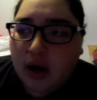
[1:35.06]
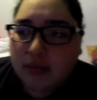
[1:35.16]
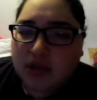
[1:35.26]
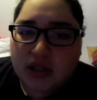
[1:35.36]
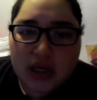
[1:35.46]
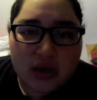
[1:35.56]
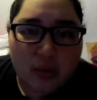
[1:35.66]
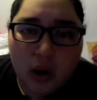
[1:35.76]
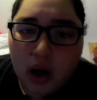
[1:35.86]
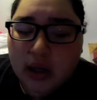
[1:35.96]
just taking a
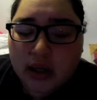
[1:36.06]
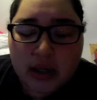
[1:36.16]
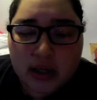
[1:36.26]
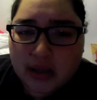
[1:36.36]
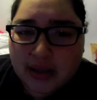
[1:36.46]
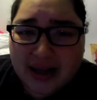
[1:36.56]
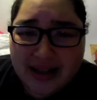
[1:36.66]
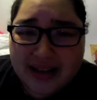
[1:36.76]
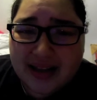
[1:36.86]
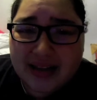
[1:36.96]
walk, and
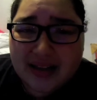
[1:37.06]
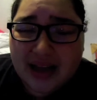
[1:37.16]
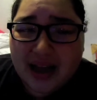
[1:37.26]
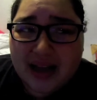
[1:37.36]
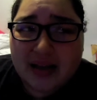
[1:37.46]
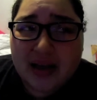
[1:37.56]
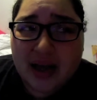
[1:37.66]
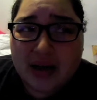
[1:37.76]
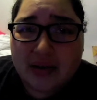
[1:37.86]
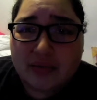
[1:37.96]
I think that
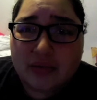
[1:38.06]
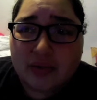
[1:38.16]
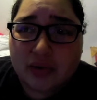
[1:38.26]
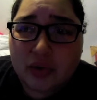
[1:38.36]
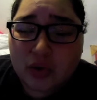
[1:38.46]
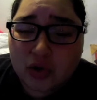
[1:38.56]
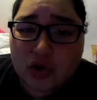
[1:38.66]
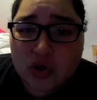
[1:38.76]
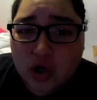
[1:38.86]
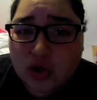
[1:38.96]
kind of, you know,
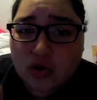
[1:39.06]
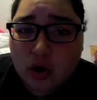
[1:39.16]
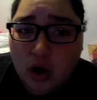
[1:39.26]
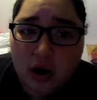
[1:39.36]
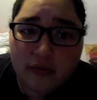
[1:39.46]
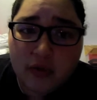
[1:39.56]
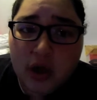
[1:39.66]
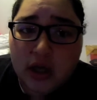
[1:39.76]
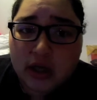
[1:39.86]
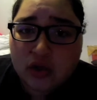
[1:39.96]
starts you off
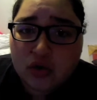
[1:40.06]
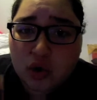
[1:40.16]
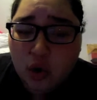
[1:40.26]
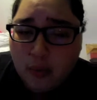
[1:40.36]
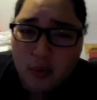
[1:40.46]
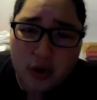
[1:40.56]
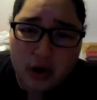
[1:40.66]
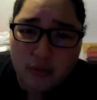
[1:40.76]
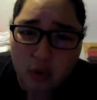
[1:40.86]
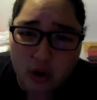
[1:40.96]
into
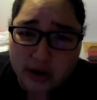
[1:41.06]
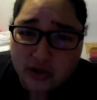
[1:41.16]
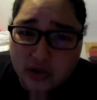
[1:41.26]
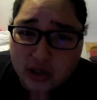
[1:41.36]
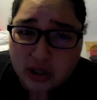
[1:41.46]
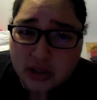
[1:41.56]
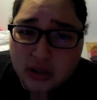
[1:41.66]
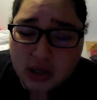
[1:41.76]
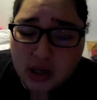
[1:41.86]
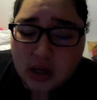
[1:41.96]
incorporating more exercise.
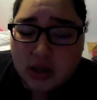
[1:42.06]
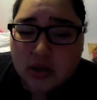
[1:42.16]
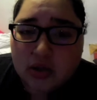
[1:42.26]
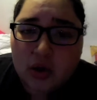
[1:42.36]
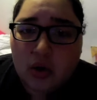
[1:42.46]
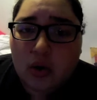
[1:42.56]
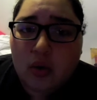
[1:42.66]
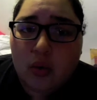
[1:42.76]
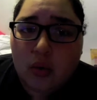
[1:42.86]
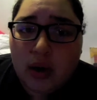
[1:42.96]

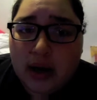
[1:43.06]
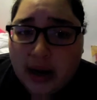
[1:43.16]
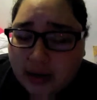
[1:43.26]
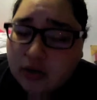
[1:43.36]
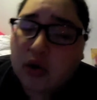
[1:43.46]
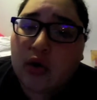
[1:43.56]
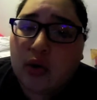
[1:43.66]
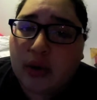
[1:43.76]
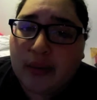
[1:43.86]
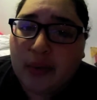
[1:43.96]
So I totally
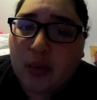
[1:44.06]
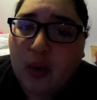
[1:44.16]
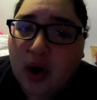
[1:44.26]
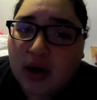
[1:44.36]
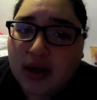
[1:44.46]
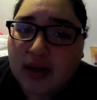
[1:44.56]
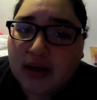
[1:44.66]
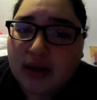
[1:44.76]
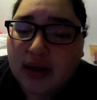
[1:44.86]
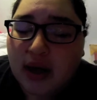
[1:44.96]
recommend walking.
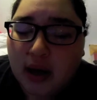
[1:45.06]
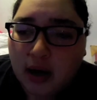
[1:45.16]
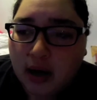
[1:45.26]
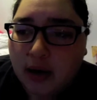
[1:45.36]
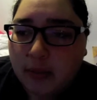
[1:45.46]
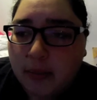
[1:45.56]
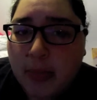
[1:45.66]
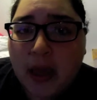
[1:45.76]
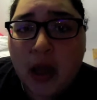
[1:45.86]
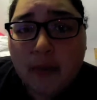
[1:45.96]

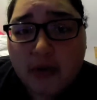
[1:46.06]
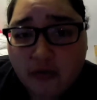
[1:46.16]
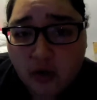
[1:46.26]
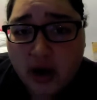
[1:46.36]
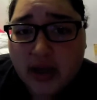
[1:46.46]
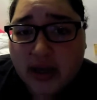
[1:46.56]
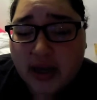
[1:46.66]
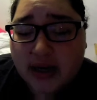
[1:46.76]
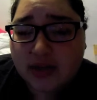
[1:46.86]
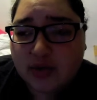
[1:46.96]
Before I
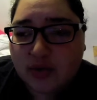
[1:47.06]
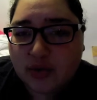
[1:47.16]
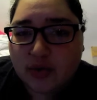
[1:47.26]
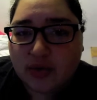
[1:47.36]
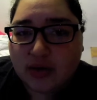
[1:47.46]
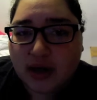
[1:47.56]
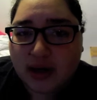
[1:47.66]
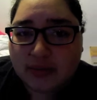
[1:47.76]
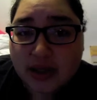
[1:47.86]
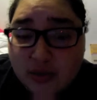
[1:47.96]
get into
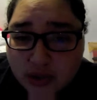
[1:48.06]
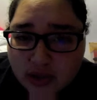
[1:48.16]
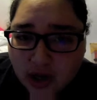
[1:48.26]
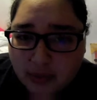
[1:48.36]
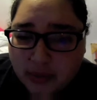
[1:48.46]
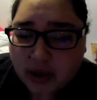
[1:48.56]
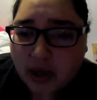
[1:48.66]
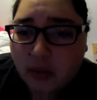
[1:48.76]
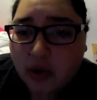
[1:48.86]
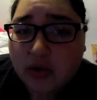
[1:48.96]
this week's topic,
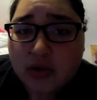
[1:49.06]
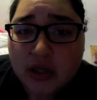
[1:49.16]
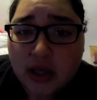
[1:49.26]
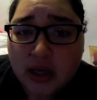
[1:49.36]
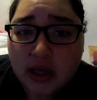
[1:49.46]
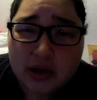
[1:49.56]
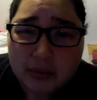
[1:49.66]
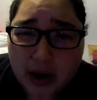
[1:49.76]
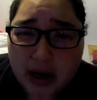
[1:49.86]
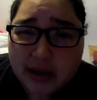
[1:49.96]
I wanted to say
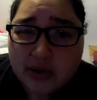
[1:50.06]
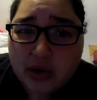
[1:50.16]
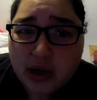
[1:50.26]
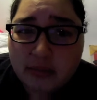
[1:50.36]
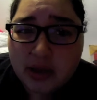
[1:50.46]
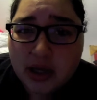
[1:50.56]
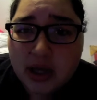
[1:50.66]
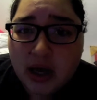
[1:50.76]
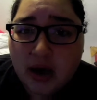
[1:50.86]
bye to Amy.